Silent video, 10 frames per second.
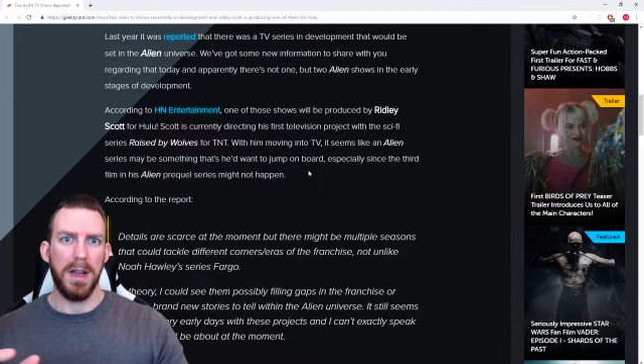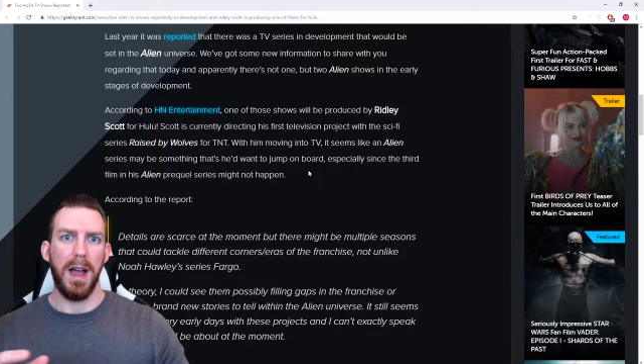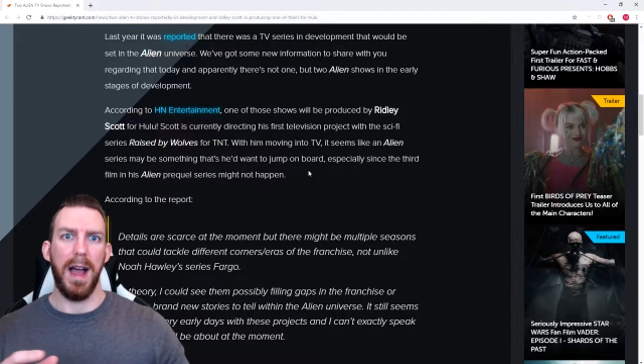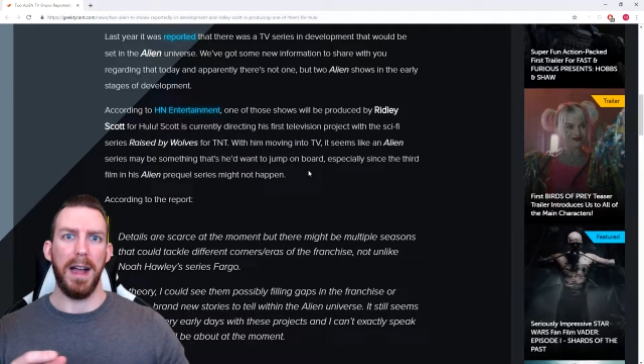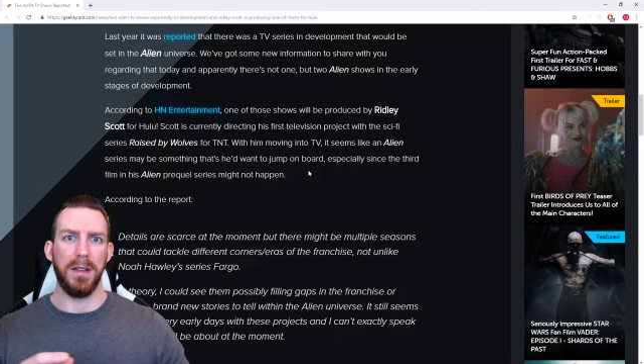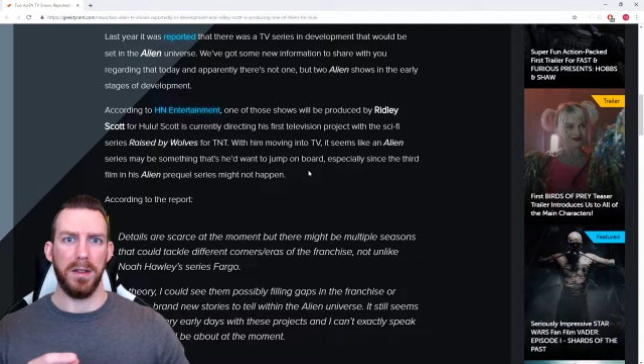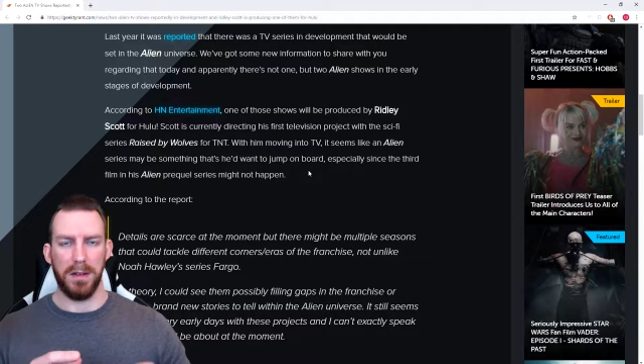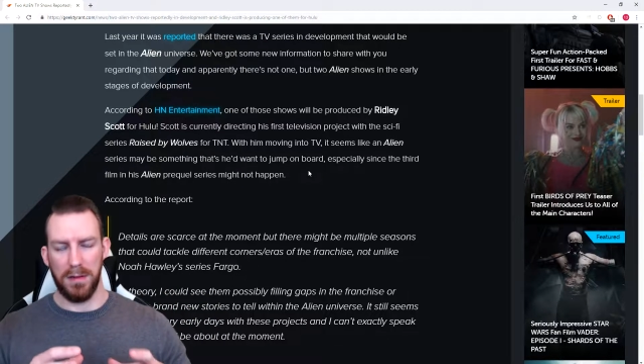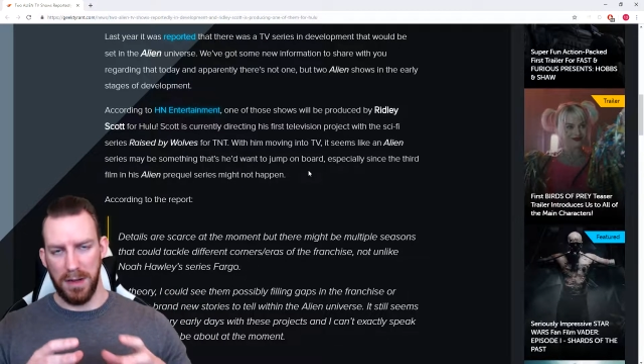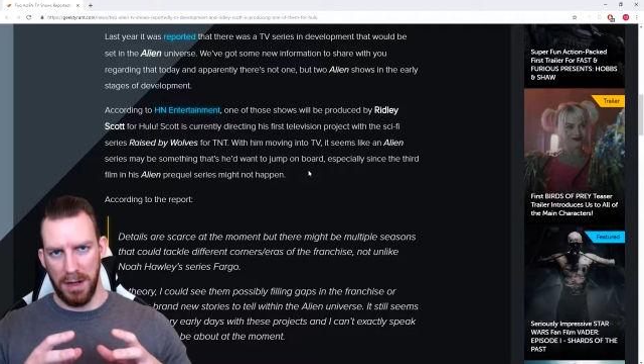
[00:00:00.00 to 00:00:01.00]
and
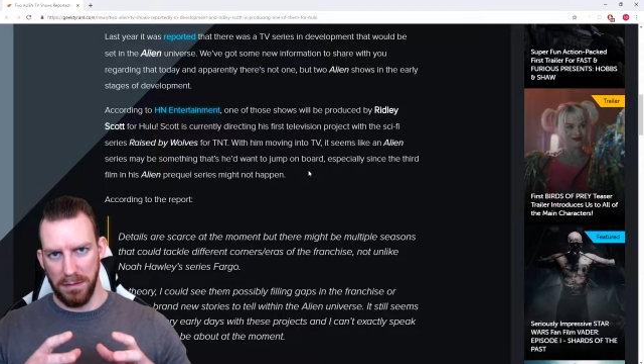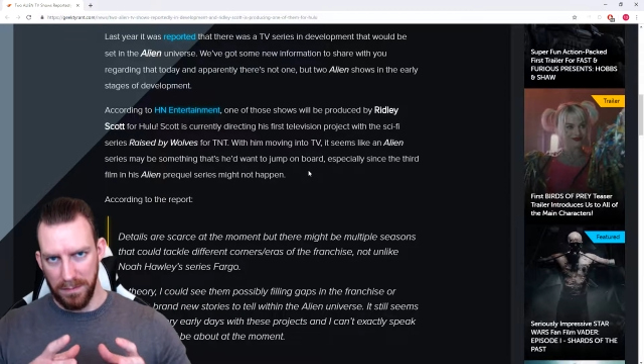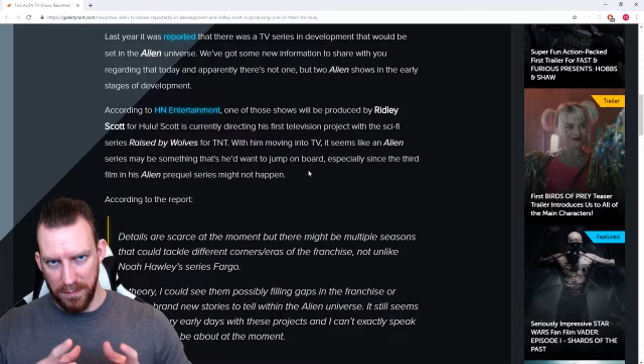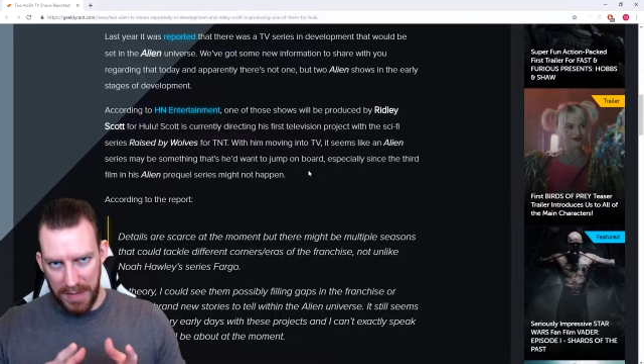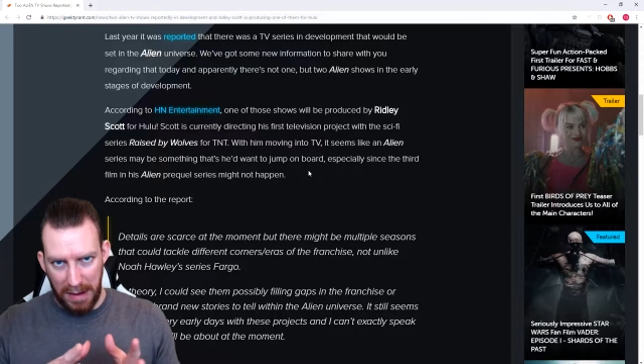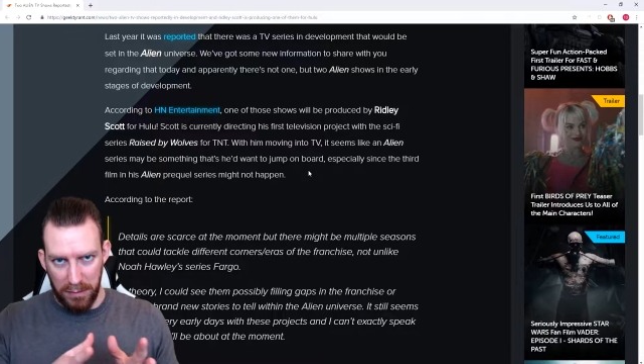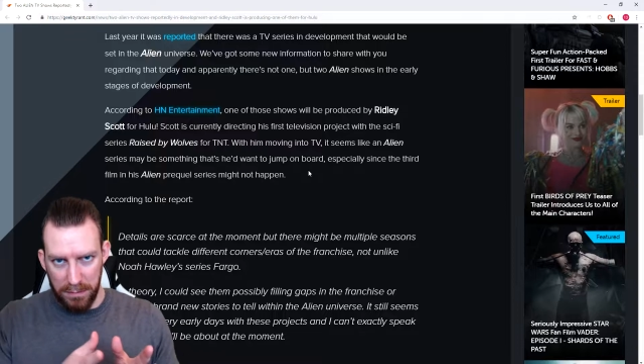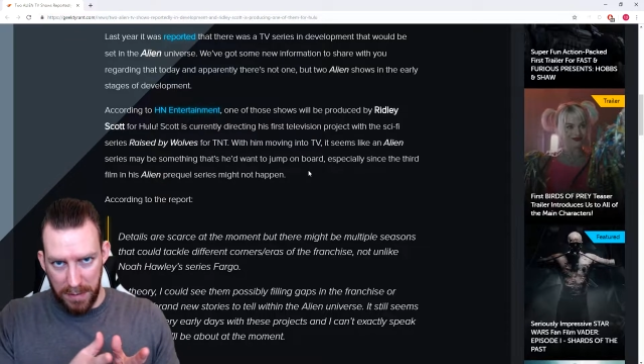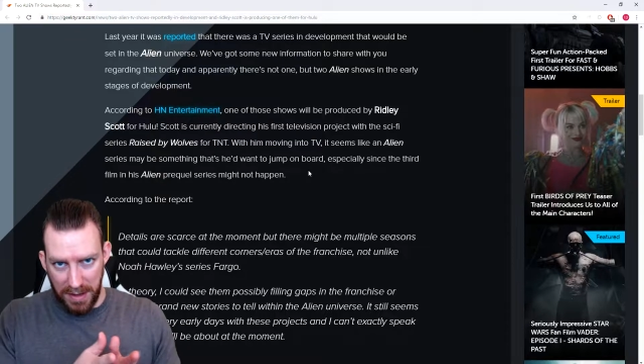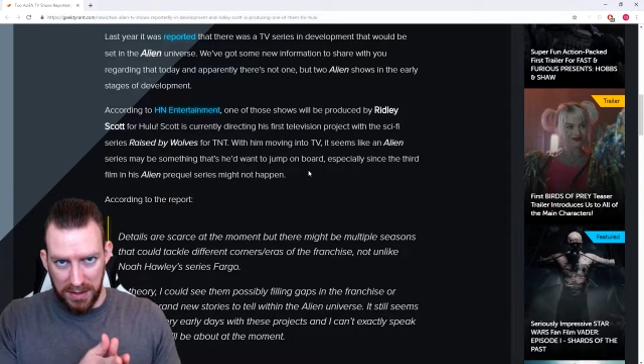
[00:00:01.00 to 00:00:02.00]
that
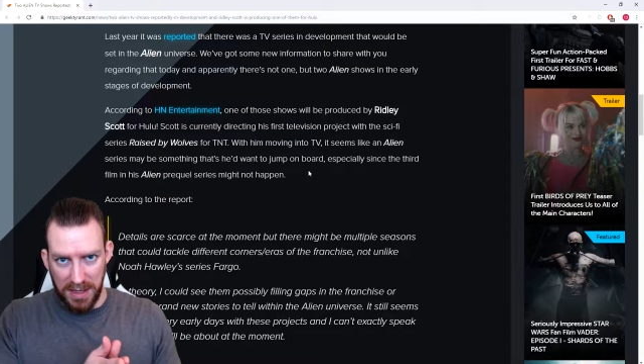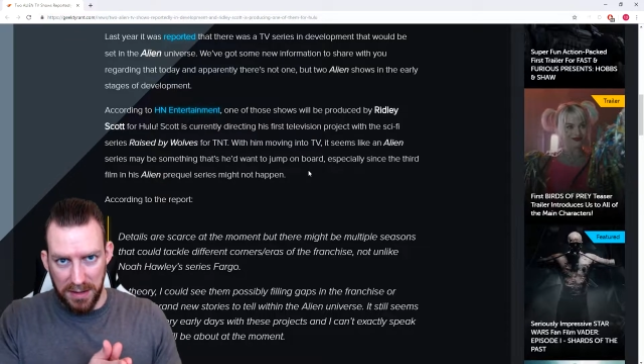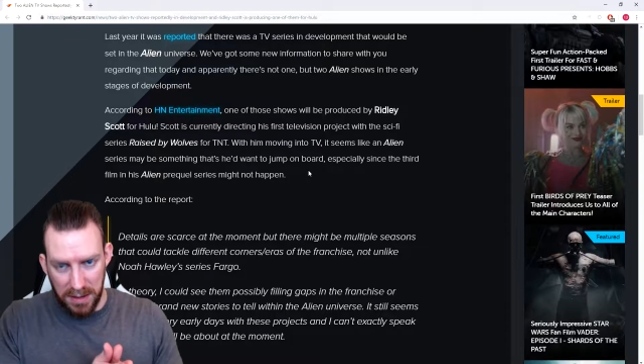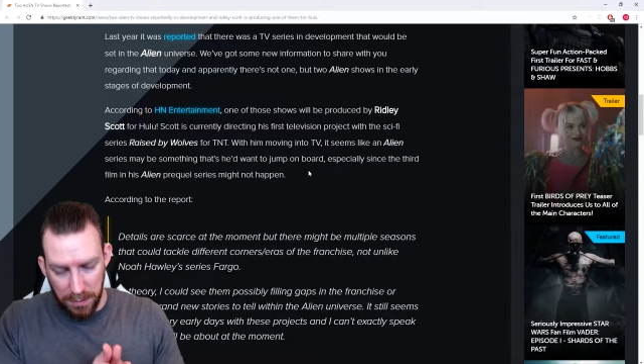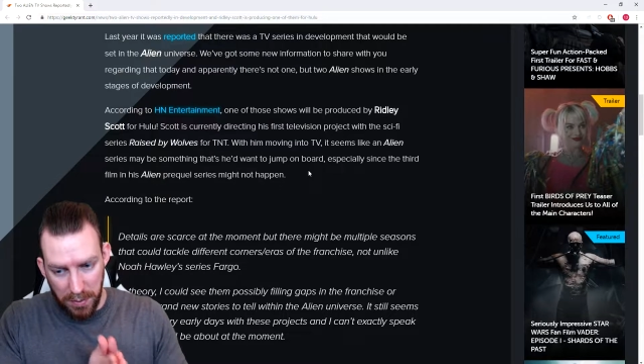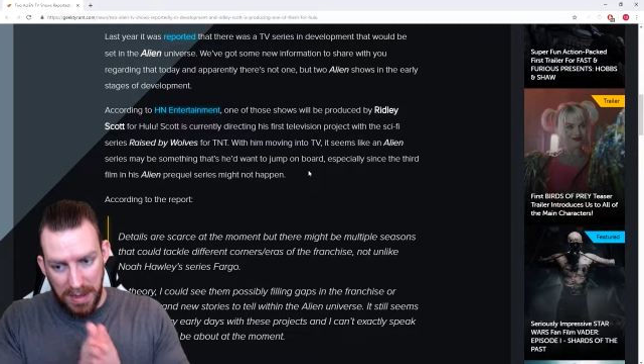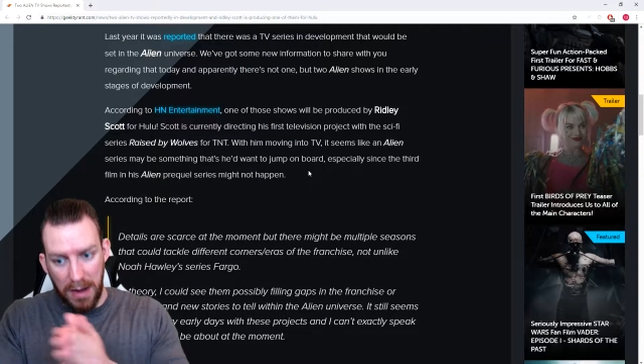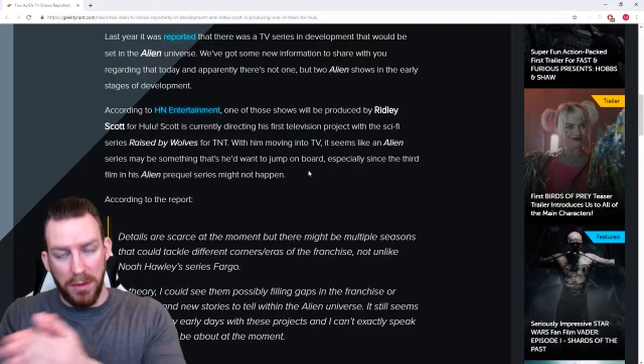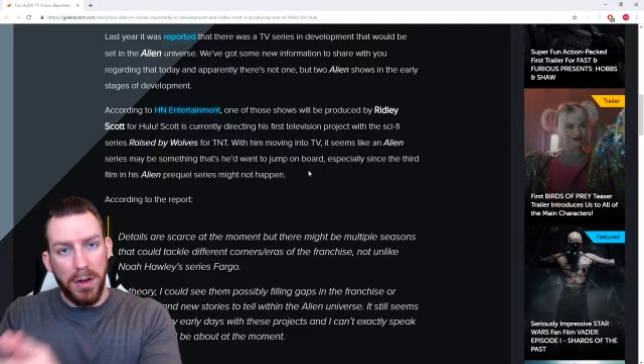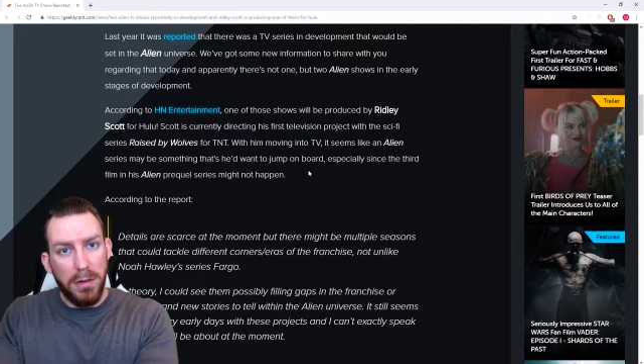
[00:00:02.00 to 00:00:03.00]
would make sense to put that
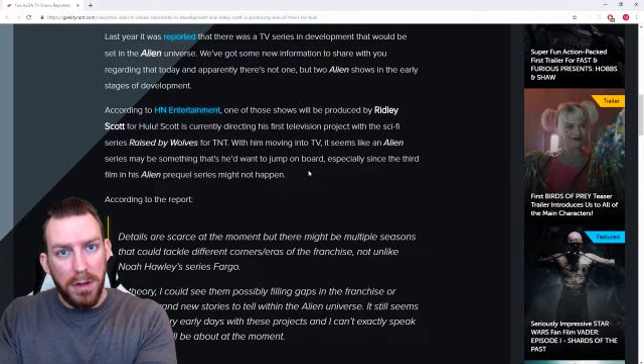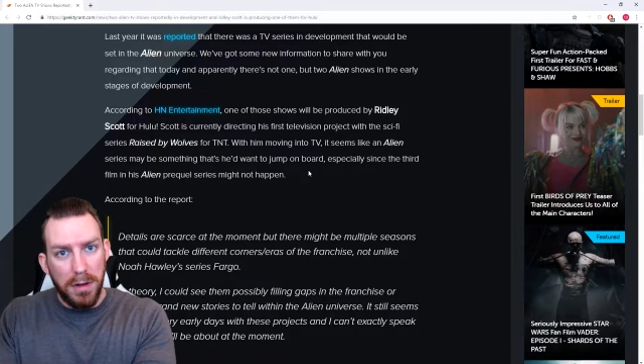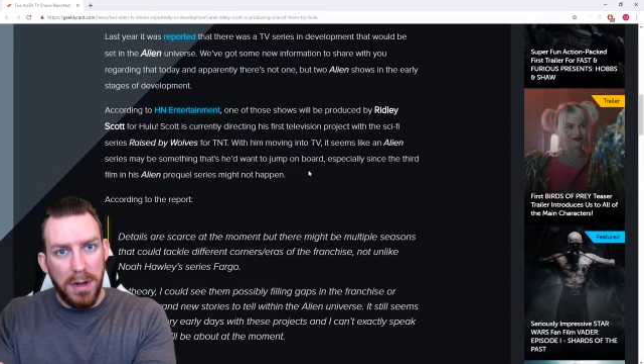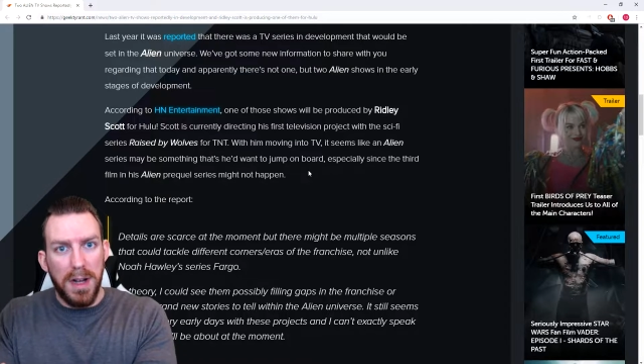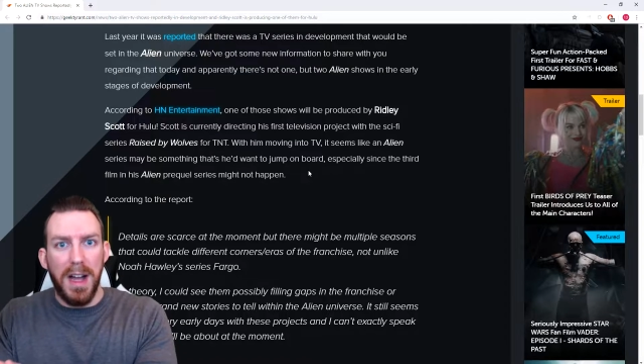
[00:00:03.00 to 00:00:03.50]
on Hulu,